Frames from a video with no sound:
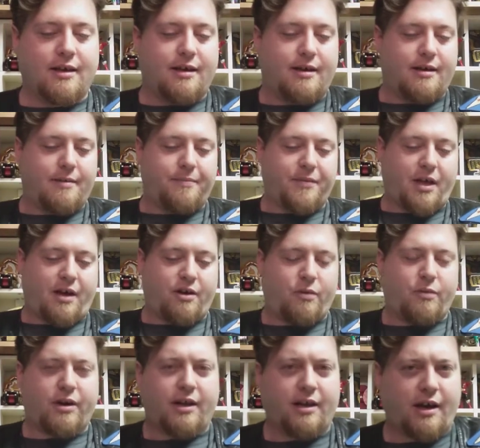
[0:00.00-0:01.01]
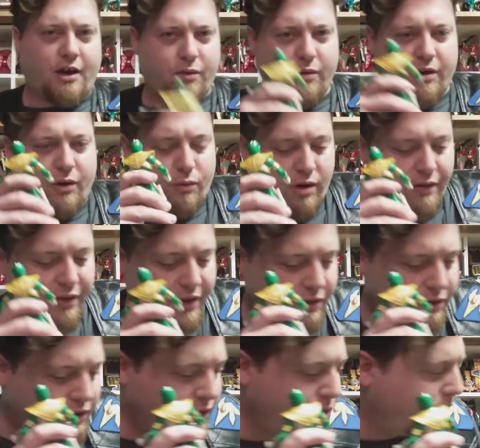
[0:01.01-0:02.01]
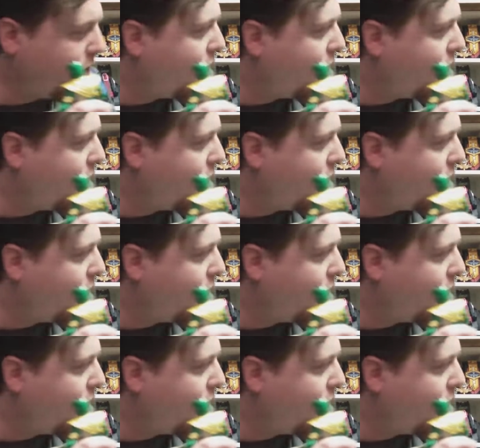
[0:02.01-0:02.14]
I don't want to run this too